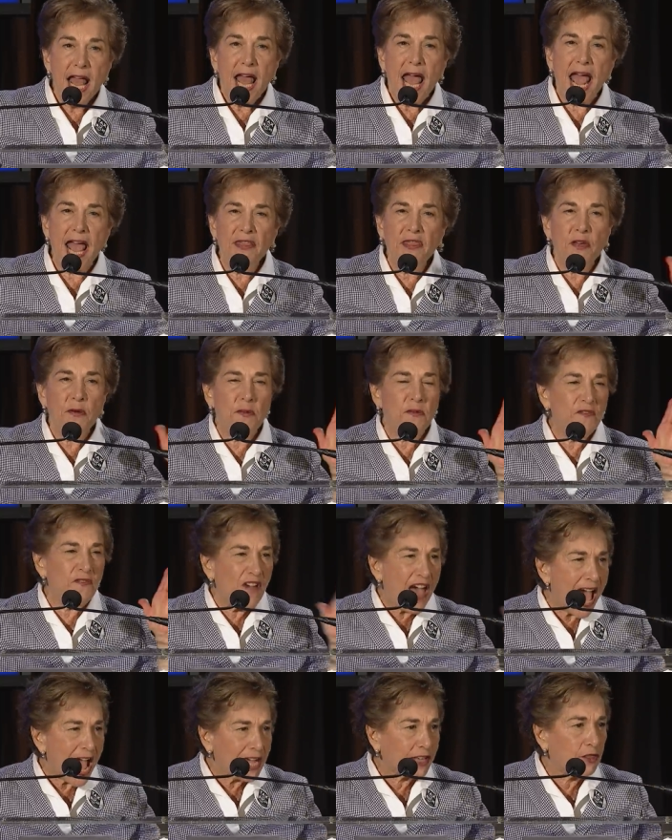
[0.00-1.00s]
And the
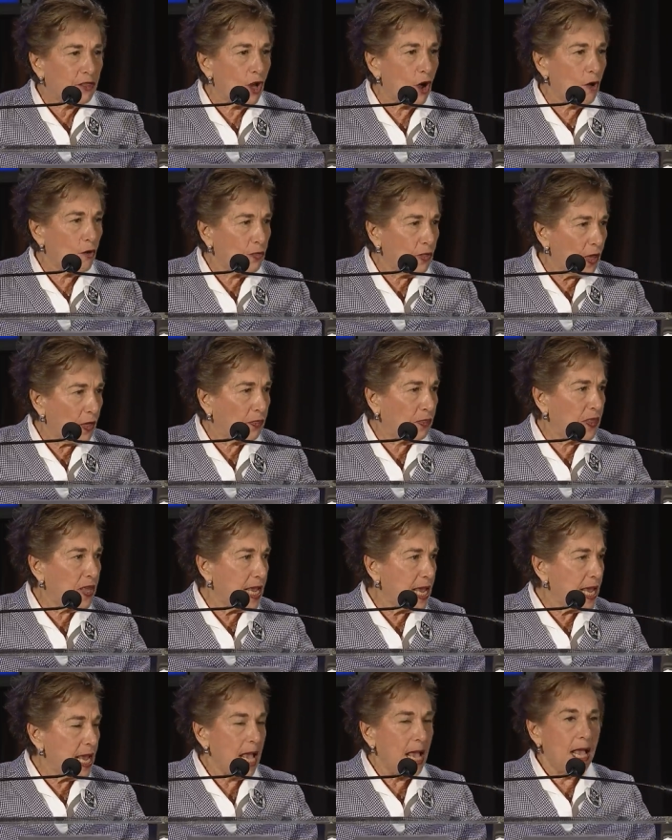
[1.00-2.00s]
fact, though, that
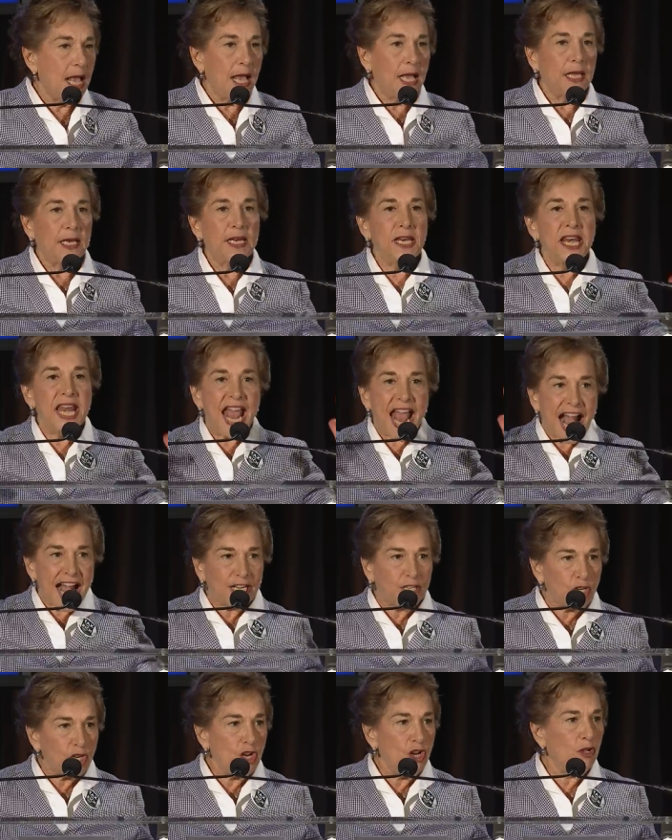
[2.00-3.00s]
the
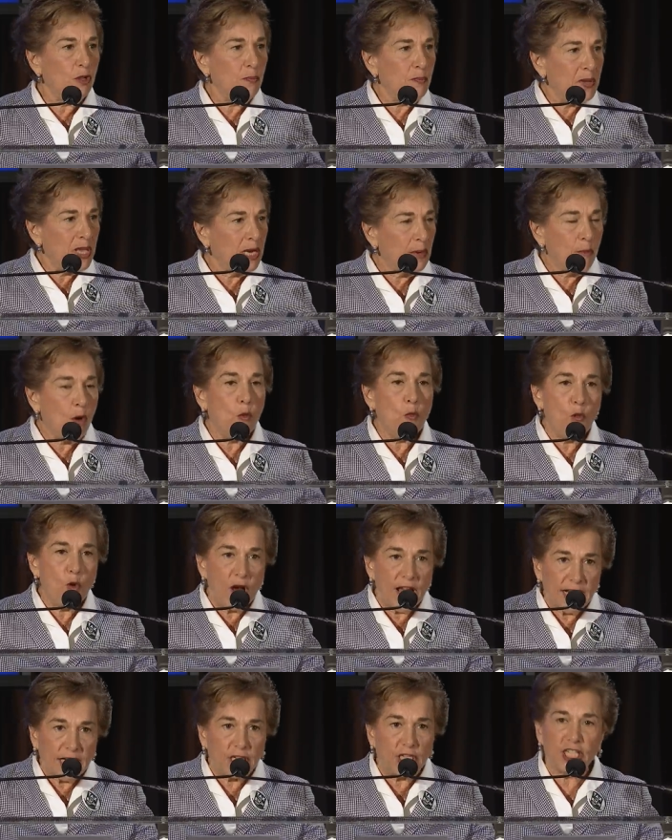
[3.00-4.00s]
National minimum
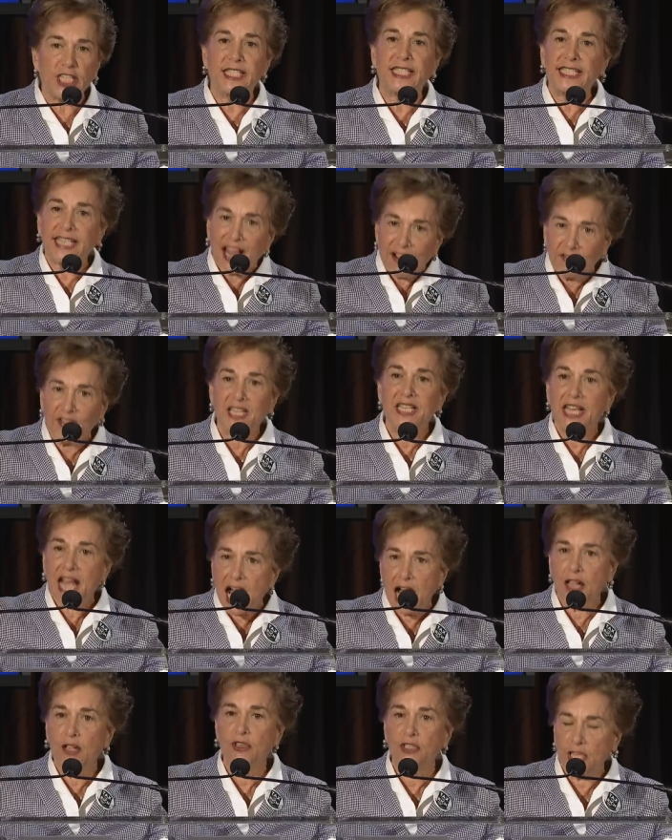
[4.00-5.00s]
wage of
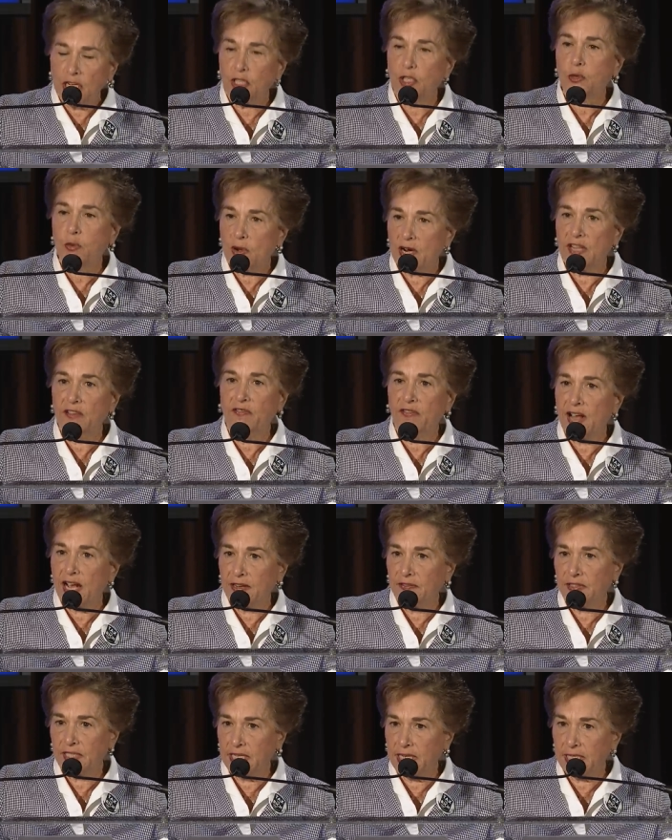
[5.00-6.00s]

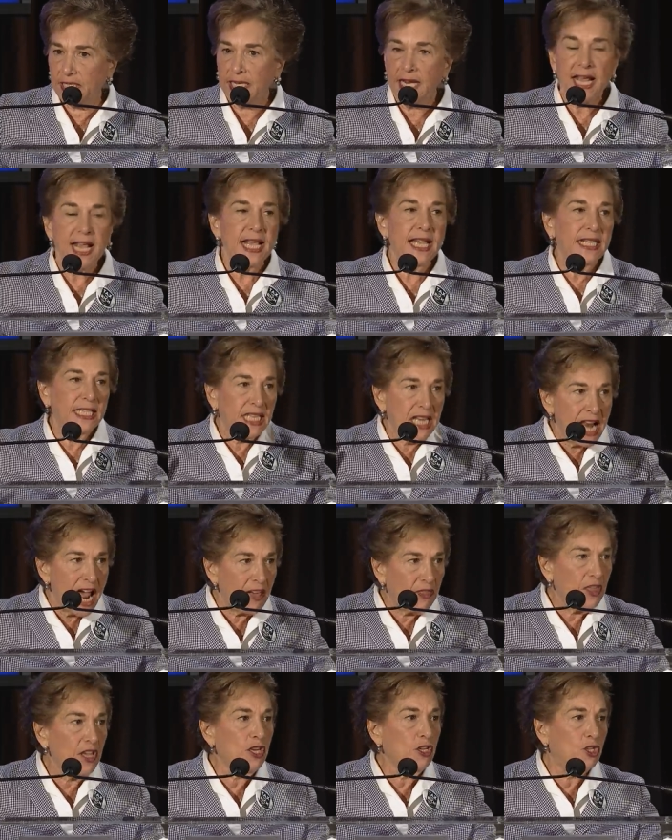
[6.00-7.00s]
$7.25 is
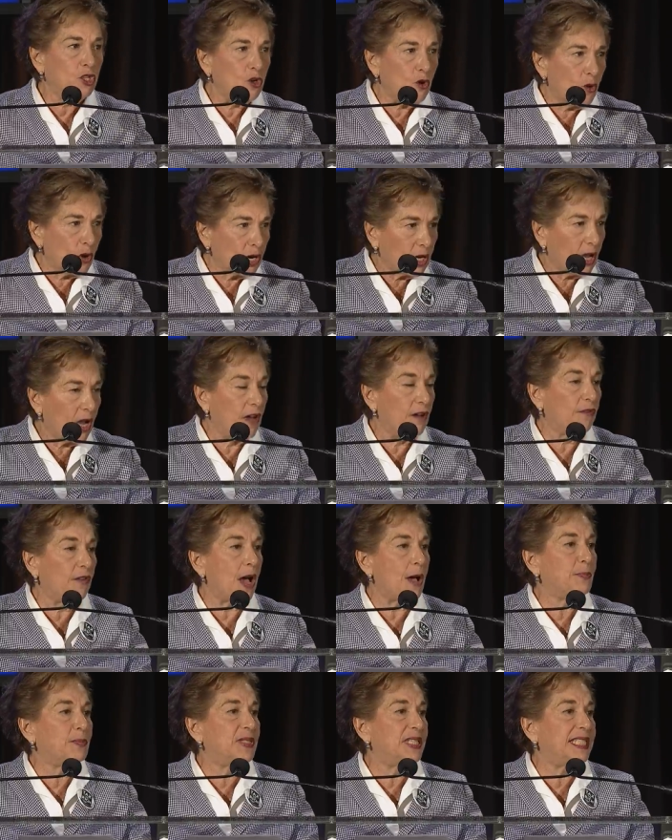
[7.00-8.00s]
nothing short of
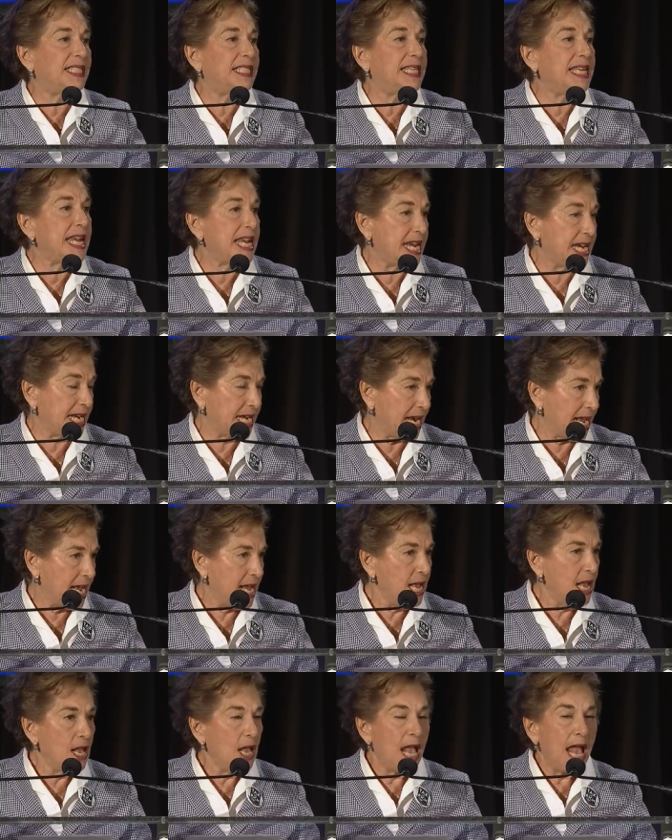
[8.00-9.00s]
obscene.
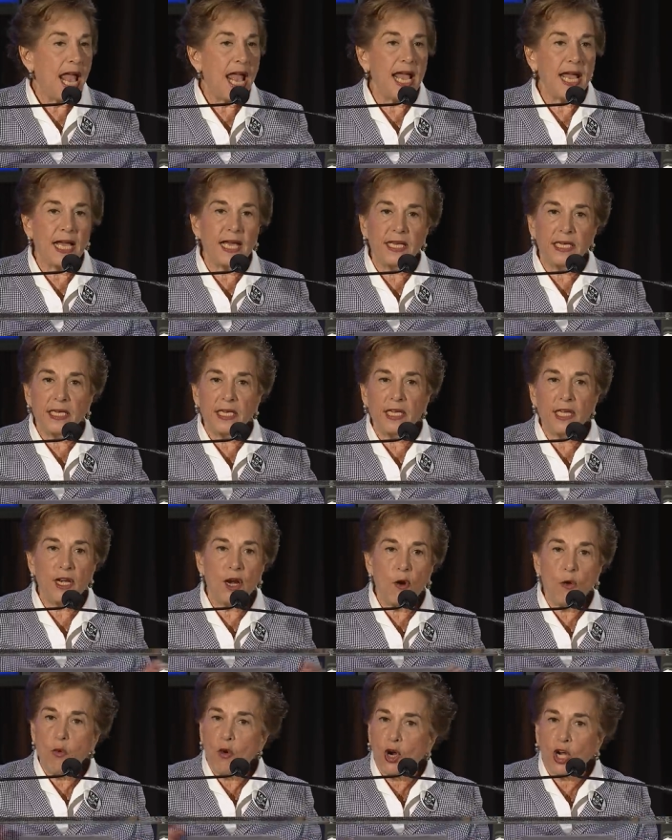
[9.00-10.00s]
And, you
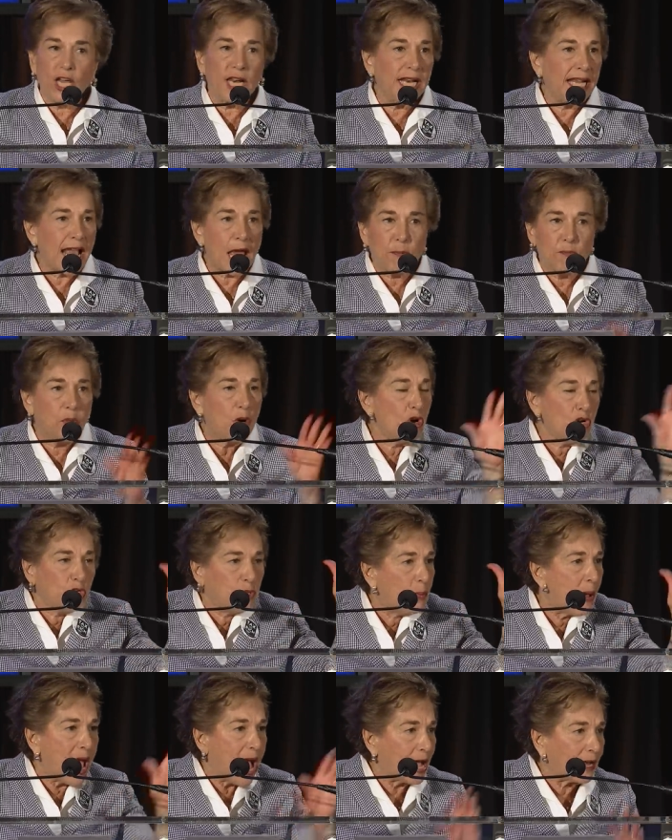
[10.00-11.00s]
know, we're going to get
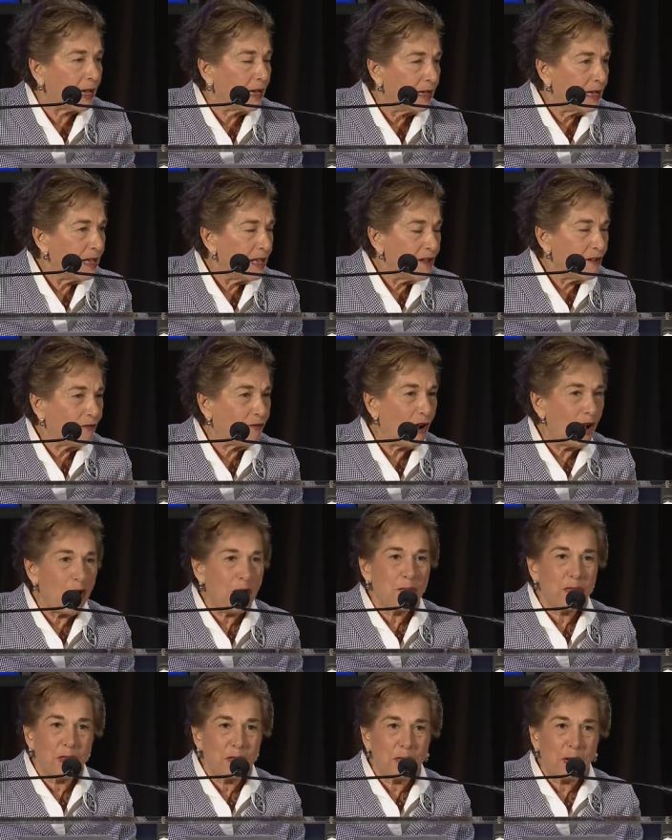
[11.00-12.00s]
pushback
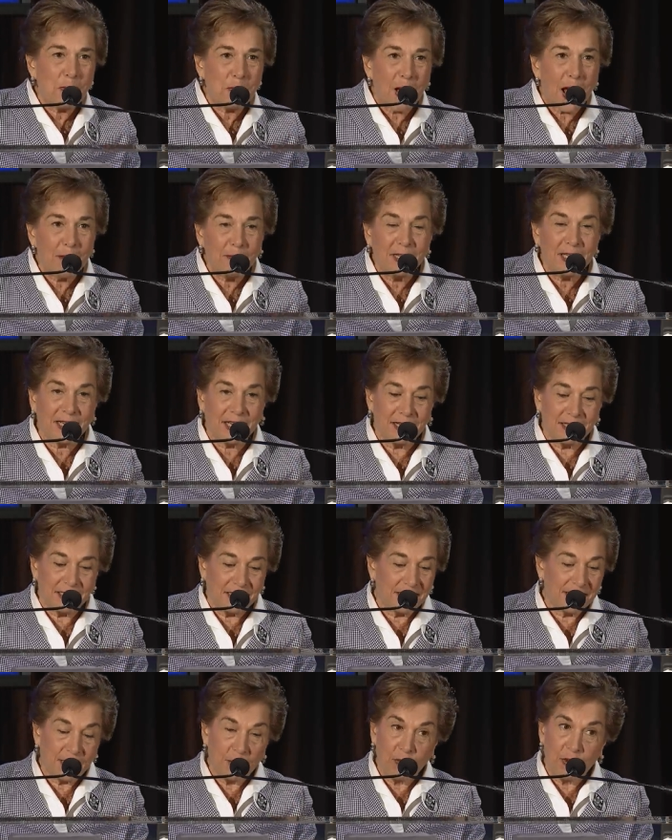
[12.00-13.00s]
from the
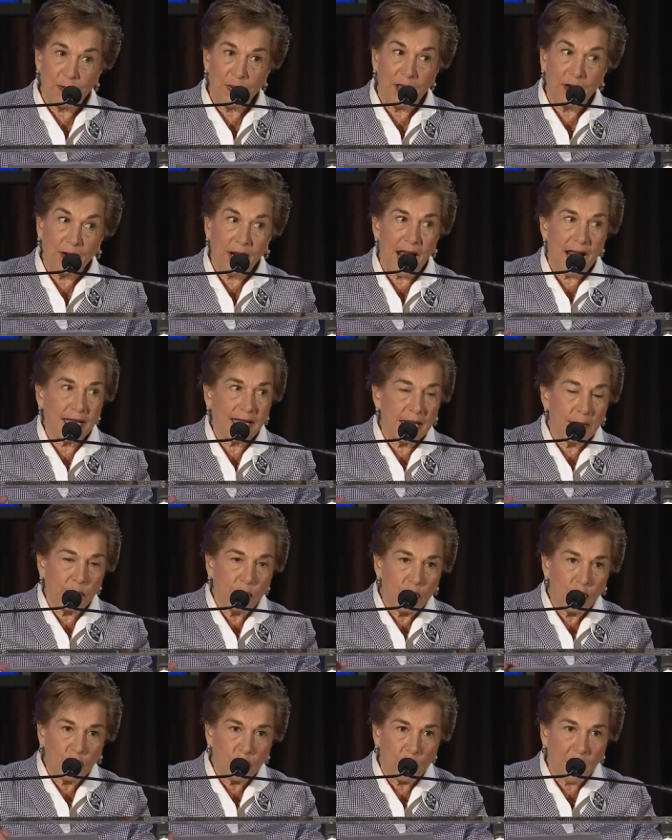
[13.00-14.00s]
Republicans, and we better not get
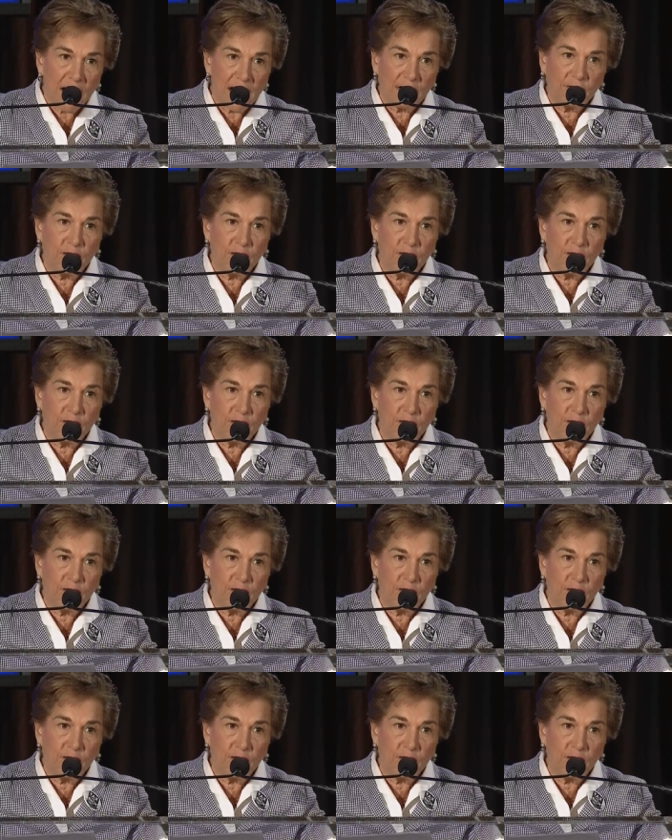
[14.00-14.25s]
pushback